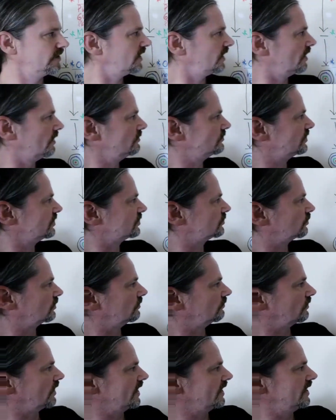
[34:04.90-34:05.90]
videos is we're
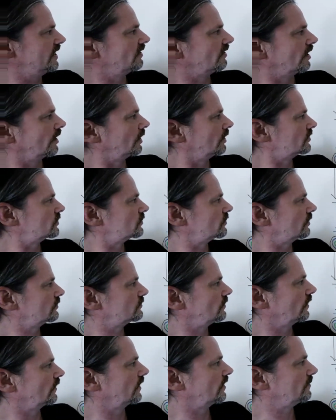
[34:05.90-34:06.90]
right here. I'm going to start
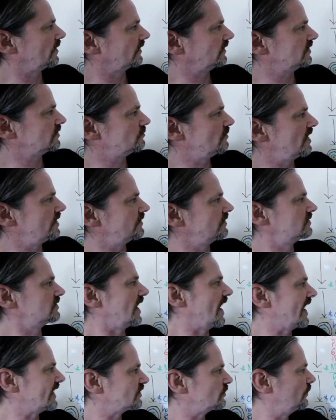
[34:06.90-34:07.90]
talking about these methods,
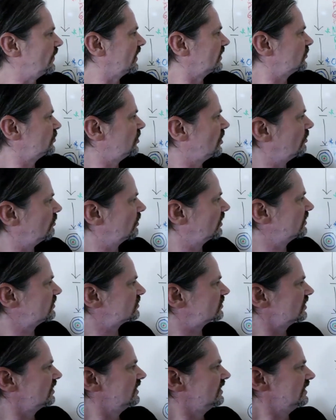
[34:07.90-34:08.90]
aspects,
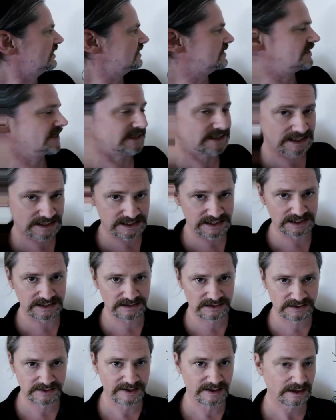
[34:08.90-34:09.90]
yogas,
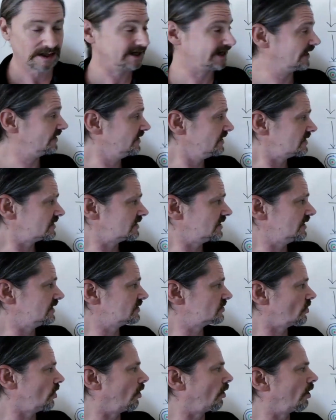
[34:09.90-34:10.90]
dignities. Again, these
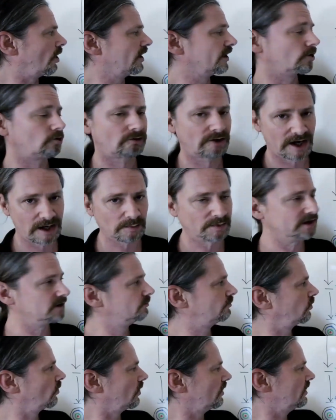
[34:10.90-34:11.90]
things are incredibly
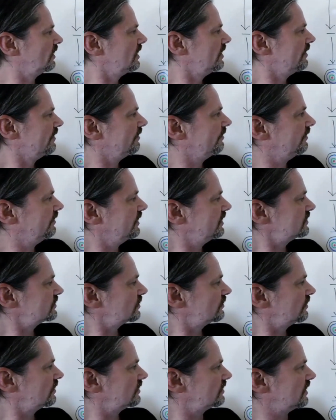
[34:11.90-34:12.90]
important. These are
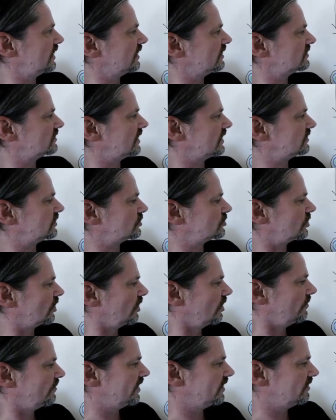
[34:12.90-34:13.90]
the things that
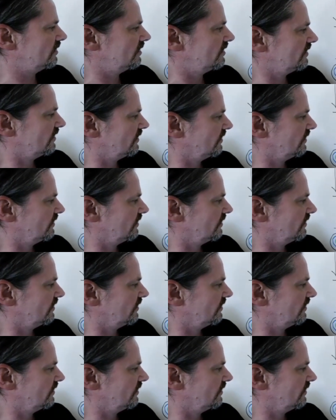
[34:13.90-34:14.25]
determine